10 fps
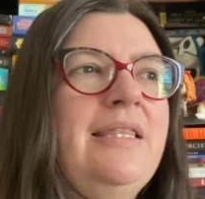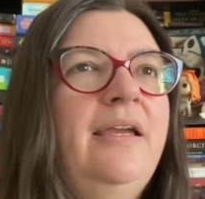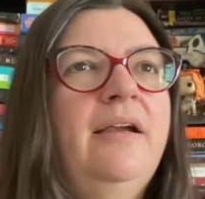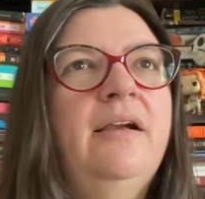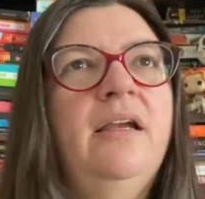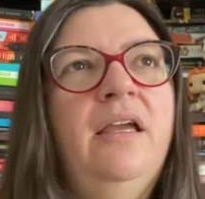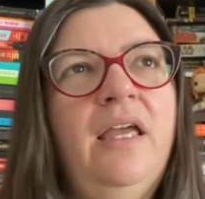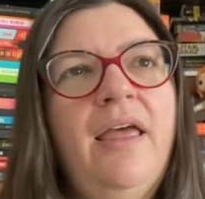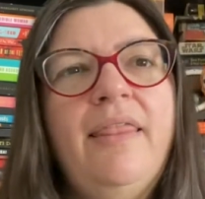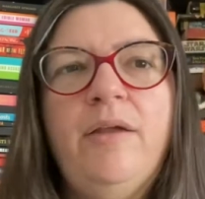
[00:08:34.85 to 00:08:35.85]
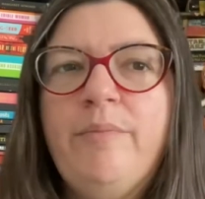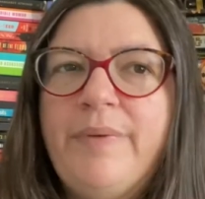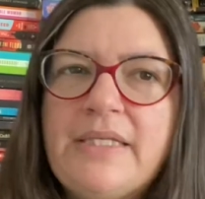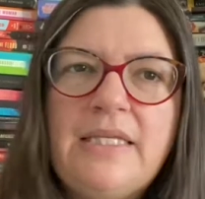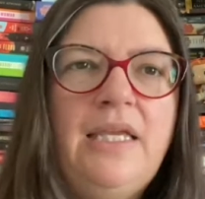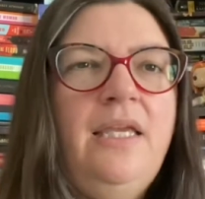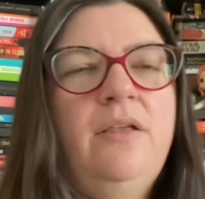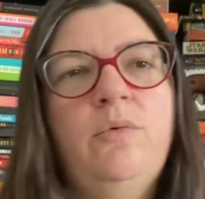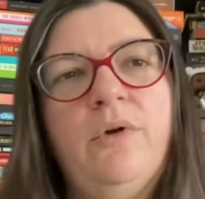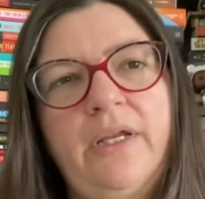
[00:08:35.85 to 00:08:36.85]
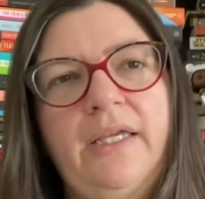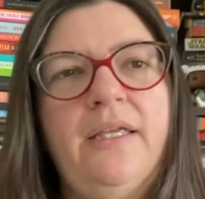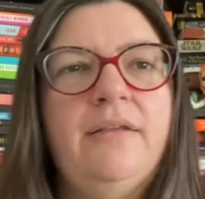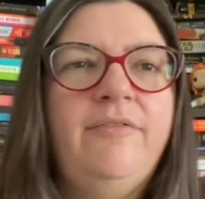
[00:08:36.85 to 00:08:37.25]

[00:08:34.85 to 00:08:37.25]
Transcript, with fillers: They're they're busy, they're working.